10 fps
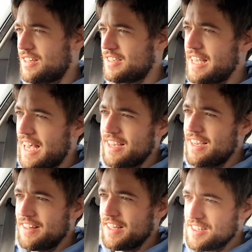yeah,
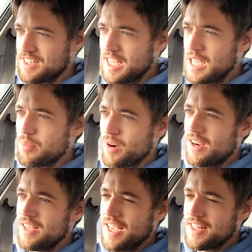I think it's a keeper.
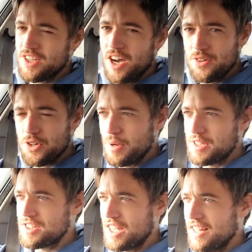It's got under my
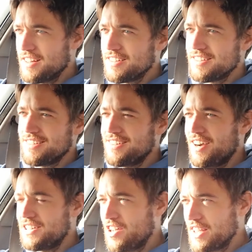skin.
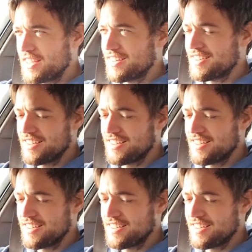I like it.